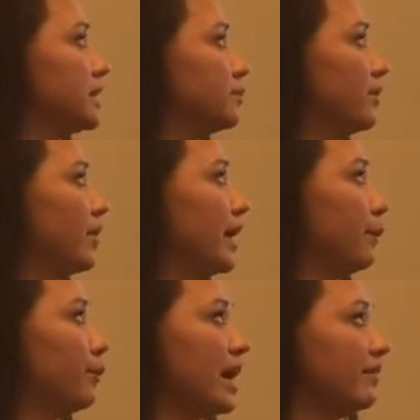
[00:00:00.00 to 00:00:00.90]
as providing
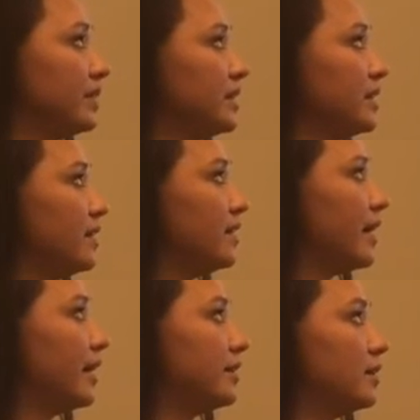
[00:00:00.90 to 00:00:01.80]
privacy
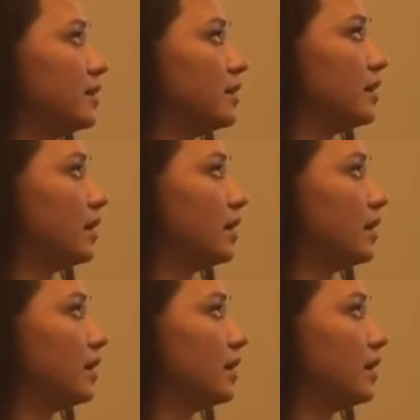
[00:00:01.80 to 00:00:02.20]
and